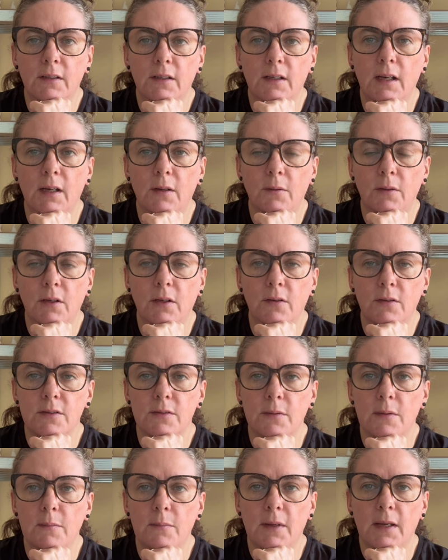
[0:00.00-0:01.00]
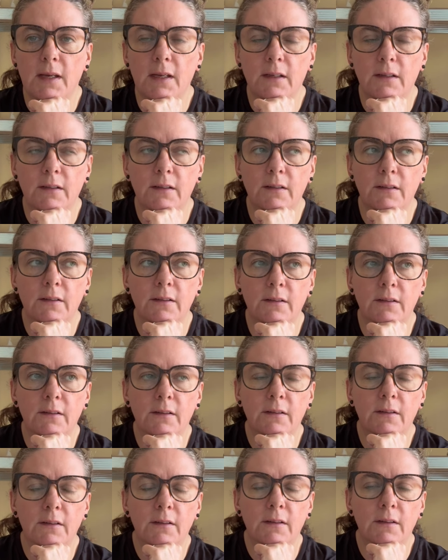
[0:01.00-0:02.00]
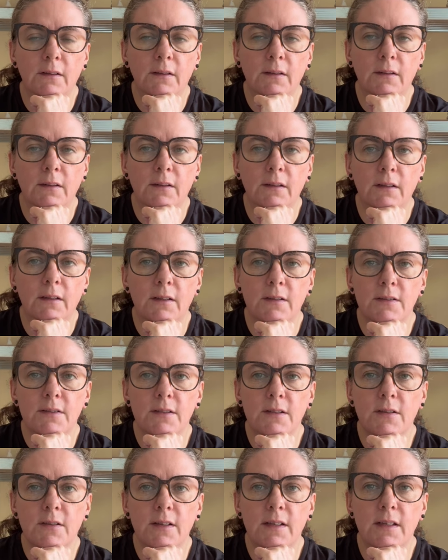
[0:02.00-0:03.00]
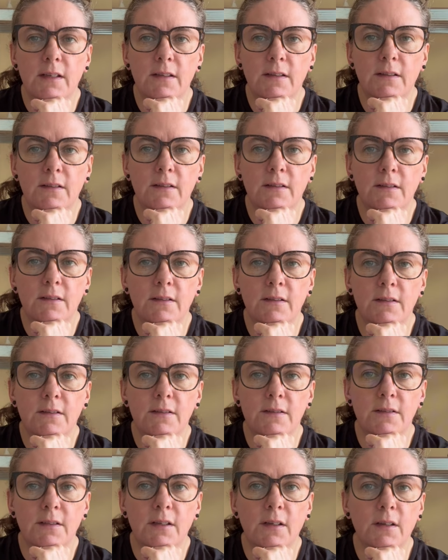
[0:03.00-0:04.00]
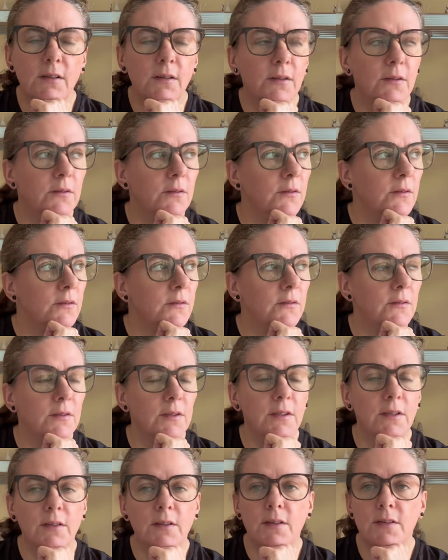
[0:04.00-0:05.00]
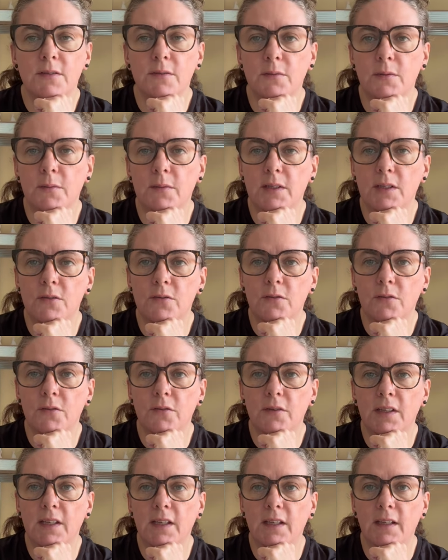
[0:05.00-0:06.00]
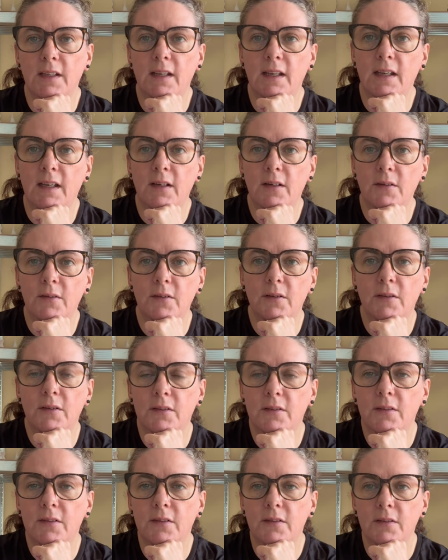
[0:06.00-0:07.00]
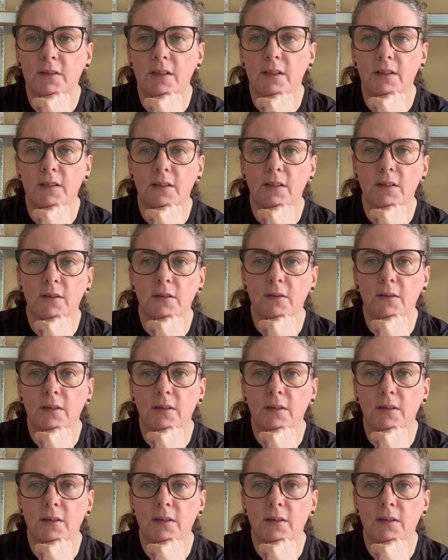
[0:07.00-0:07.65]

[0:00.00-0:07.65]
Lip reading: Our clocks went back last night, so the nights will be drawing in now in the